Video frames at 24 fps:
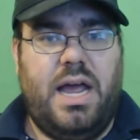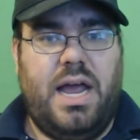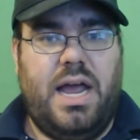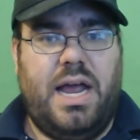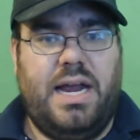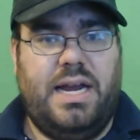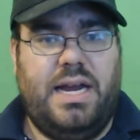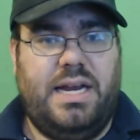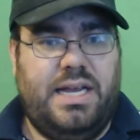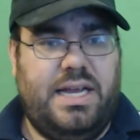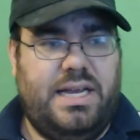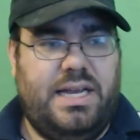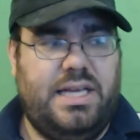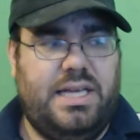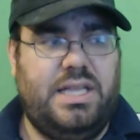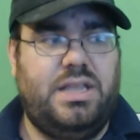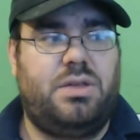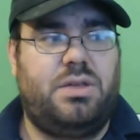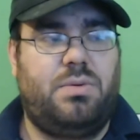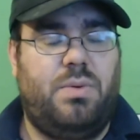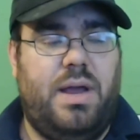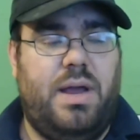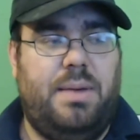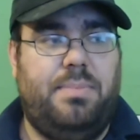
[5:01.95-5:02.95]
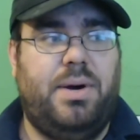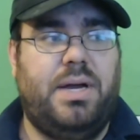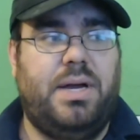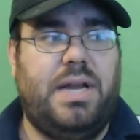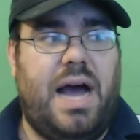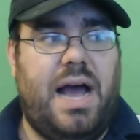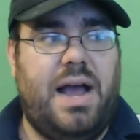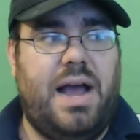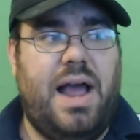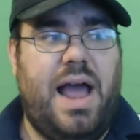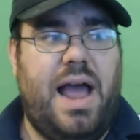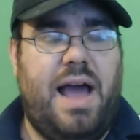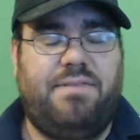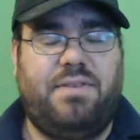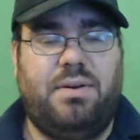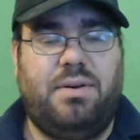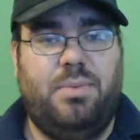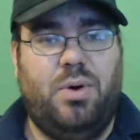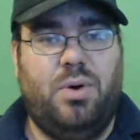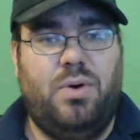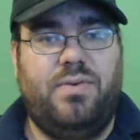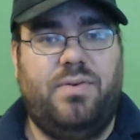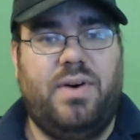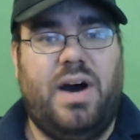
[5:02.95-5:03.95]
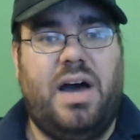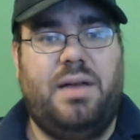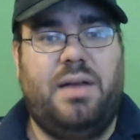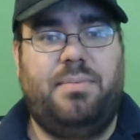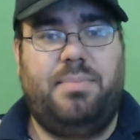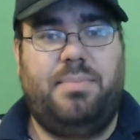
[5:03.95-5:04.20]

at E3. But I have to move on